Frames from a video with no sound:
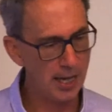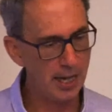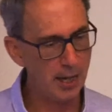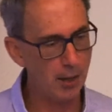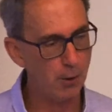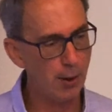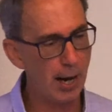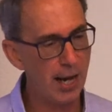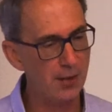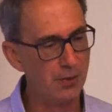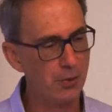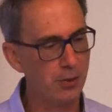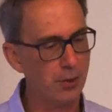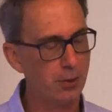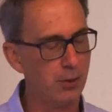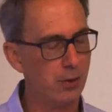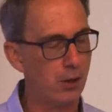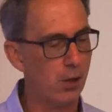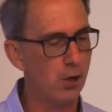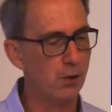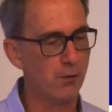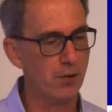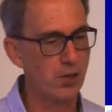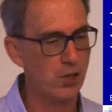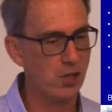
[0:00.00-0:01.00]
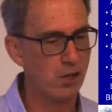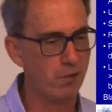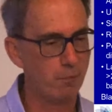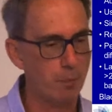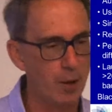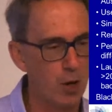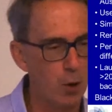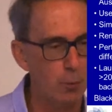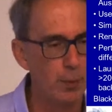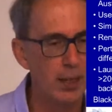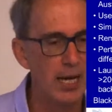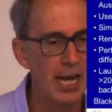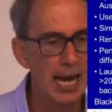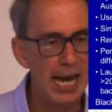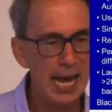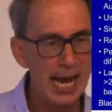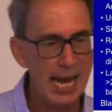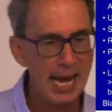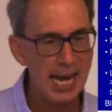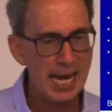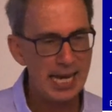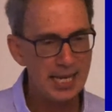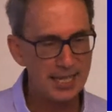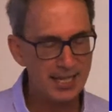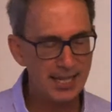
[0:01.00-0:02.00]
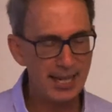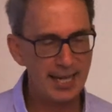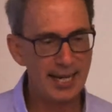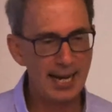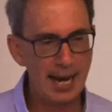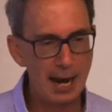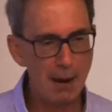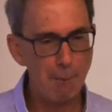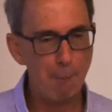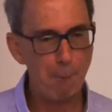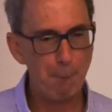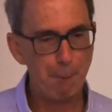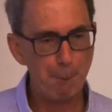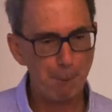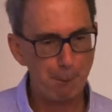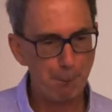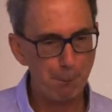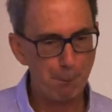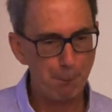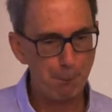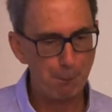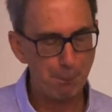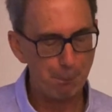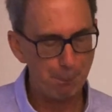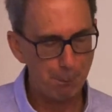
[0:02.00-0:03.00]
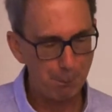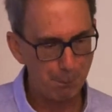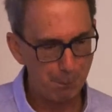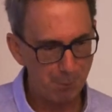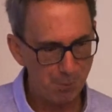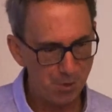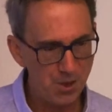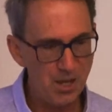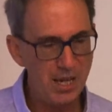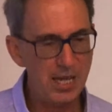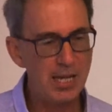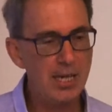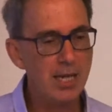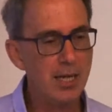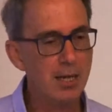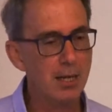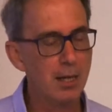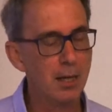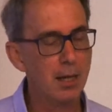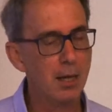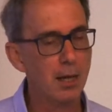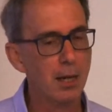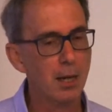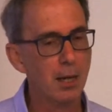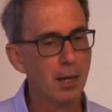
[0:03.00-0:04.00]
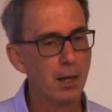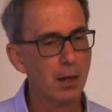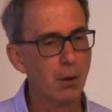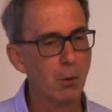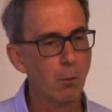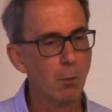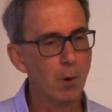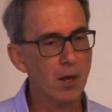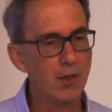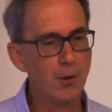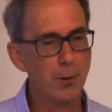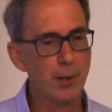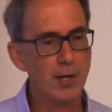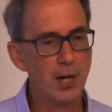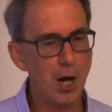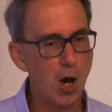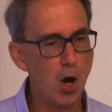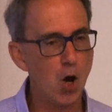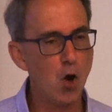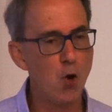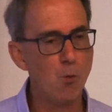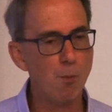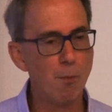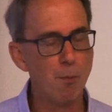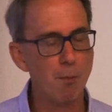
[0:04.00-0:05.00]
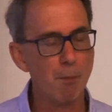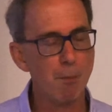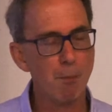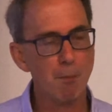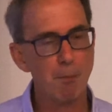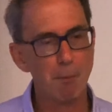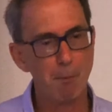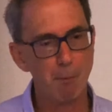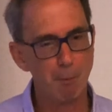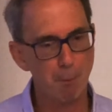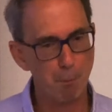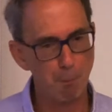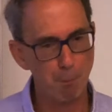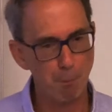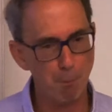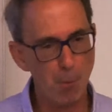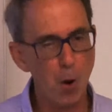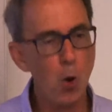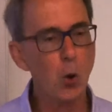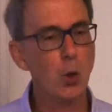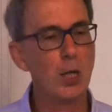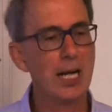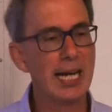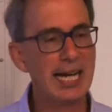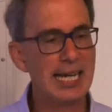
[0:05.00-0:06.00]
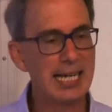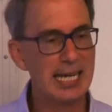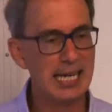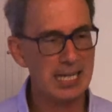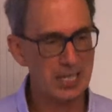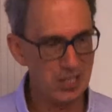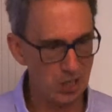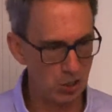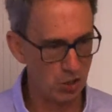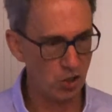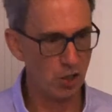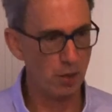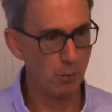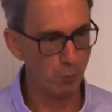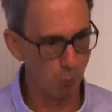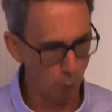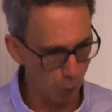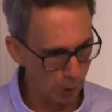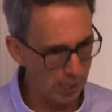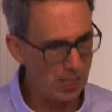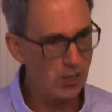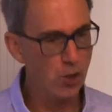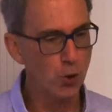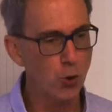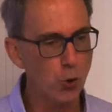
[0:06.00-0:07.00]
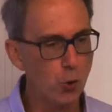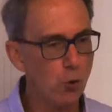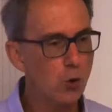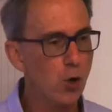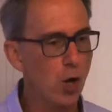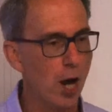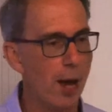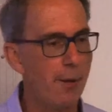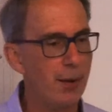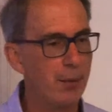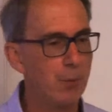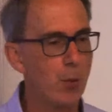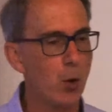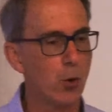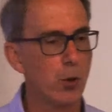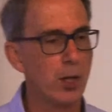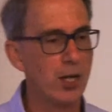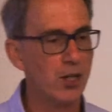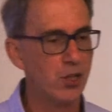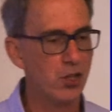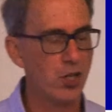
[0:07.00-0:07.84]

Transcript: here at the University of Melbourne, set up the Weather at Home modelling system, regional climate modelling